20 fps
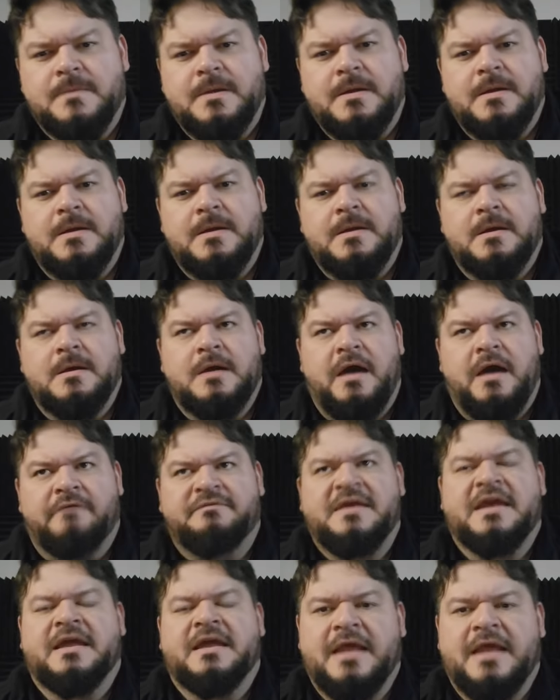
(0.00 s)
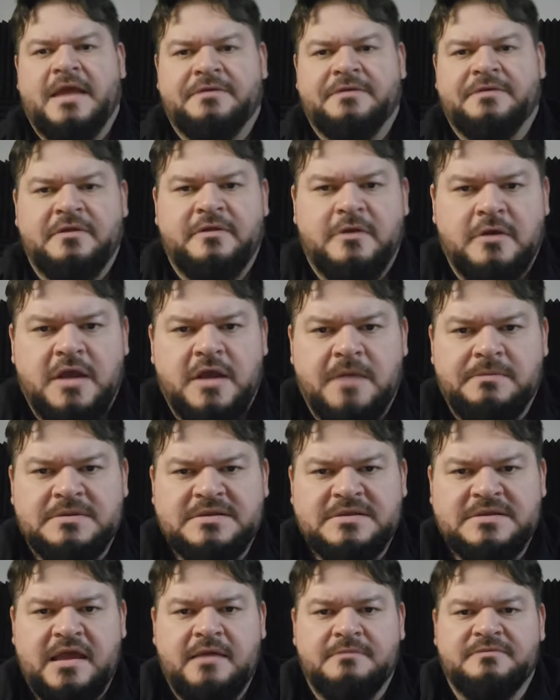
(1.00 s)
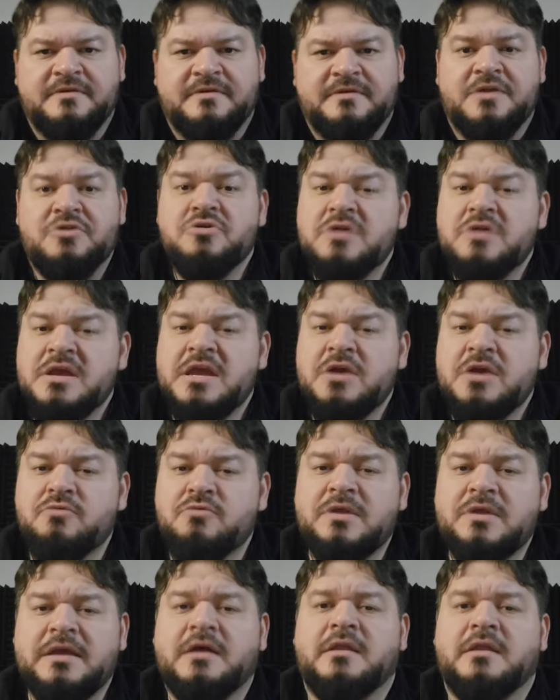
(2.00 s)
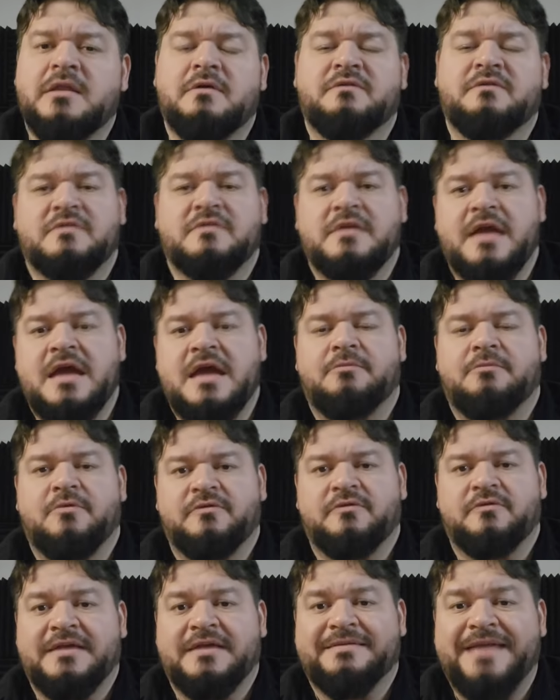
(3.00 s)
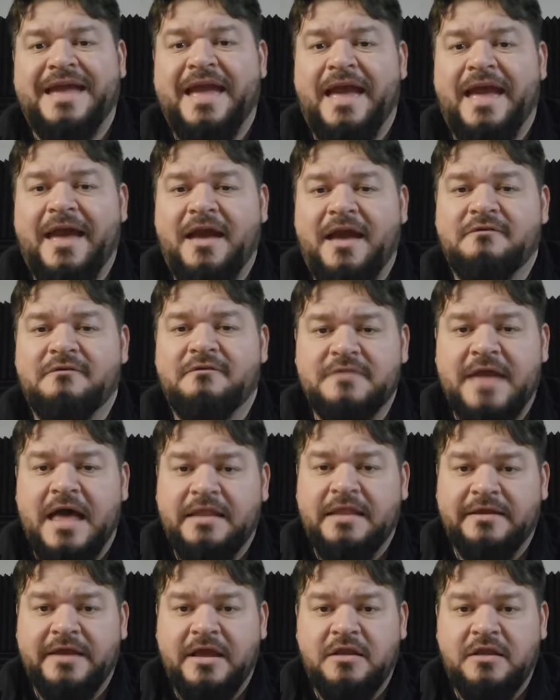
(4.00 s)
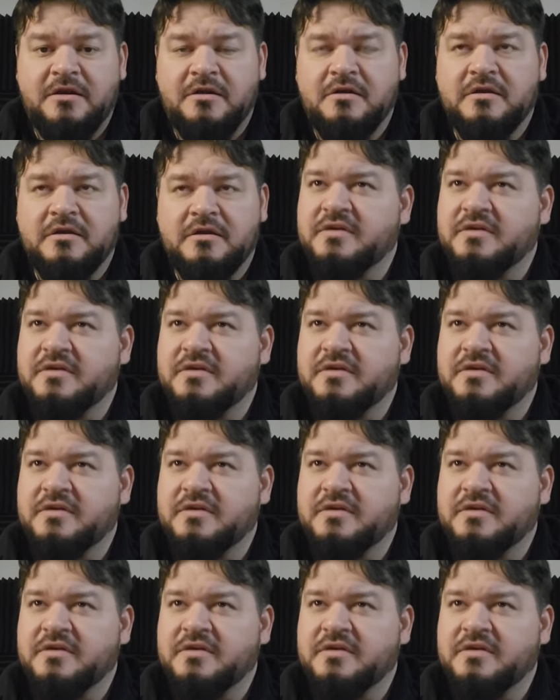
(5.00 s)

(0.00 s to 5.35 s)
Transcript: And I've taken Anthony there a couple times. And you can get really close to the animals. Like they have an alligator.